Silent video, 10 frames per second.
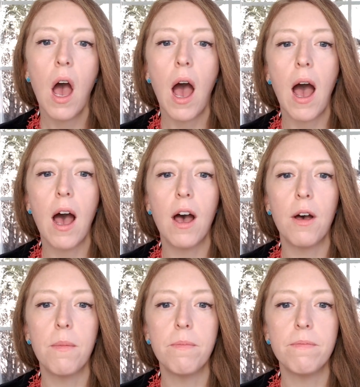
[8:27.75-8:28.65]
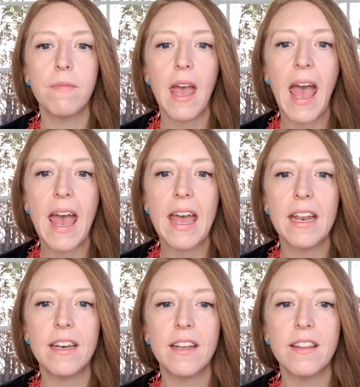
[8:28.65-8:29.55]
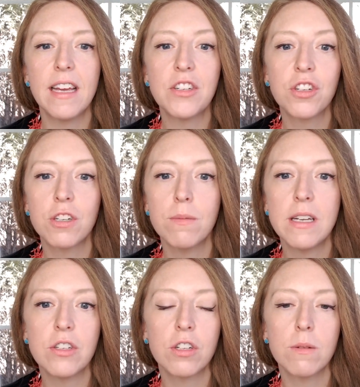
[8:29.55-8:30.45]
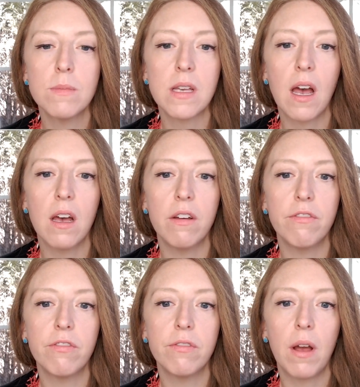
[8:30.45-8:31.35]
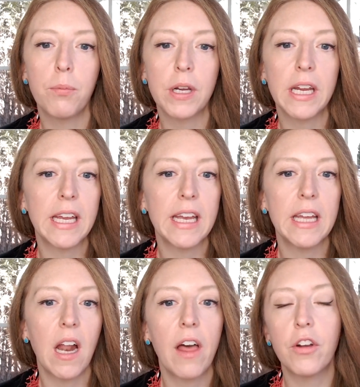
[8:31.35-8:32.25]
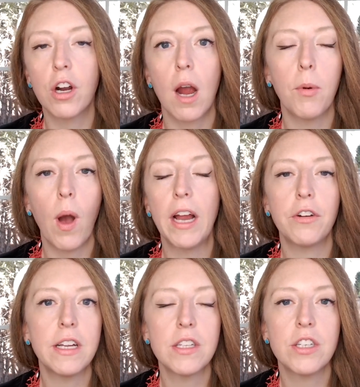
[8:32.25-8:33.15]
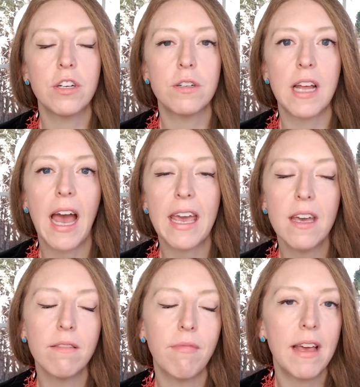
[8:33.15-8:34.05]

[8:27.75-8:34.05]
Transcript: Um, and then term, in terms of uh, bringing in other carbohydrates to your diet,